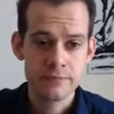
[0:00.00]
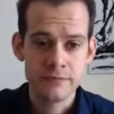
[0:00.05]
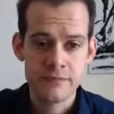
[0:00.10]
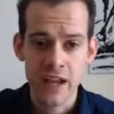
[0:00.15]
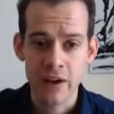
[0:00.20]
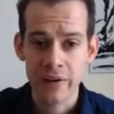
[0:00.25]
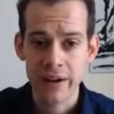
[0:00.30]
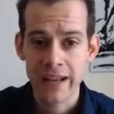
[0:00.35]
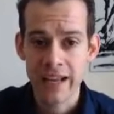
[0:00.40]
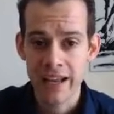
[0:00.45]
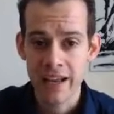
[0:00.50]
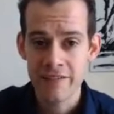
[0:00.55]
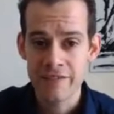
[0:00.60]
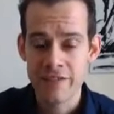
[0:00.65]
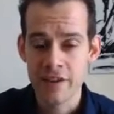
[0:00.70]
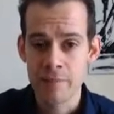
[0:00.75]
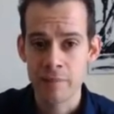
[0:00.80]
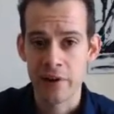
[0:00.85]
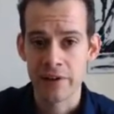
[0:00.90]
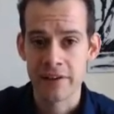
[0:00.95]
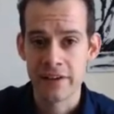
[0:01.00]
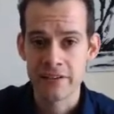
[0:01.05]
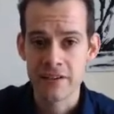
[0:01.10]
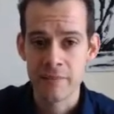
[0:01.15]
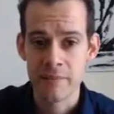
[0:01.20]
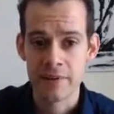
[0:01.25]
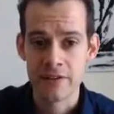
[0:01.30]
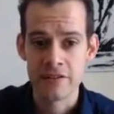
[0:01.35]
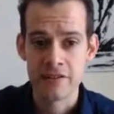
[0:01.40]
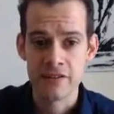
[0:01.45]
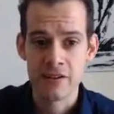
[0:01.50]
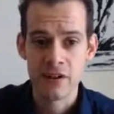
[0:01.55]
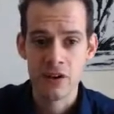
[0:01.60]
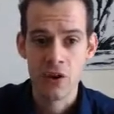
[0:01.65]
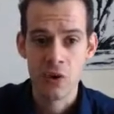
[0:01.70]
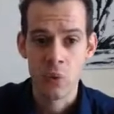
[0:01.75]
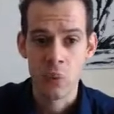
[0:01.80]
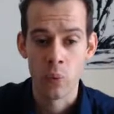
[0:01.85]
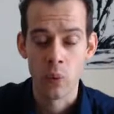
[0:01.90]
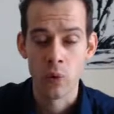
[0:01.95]
Now, if the participants
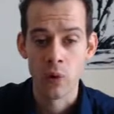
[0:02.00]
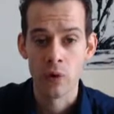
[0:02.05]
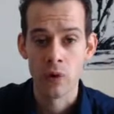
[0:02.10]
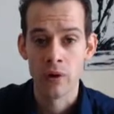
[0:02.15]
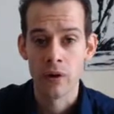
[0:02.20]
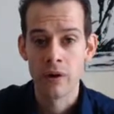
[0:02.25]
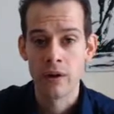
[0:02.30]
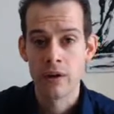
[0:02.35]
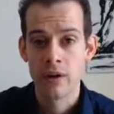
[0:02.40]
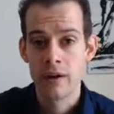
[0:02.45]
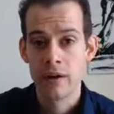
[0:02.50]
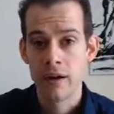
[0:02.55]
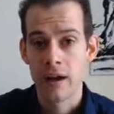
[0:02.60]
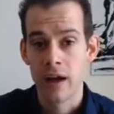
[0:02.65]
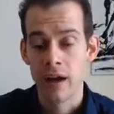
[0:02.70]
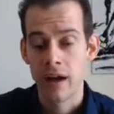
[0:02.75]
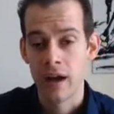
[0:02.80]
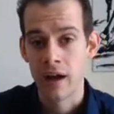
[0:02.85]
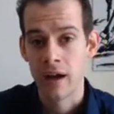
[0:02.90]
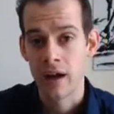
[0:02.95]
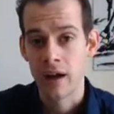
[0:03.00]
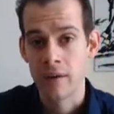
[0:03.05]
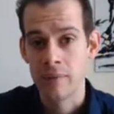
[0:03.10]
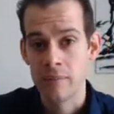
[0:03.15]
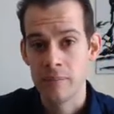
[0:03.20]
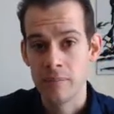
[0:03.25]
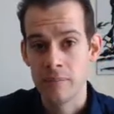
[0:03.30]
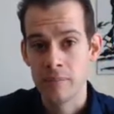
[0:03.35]
were uh,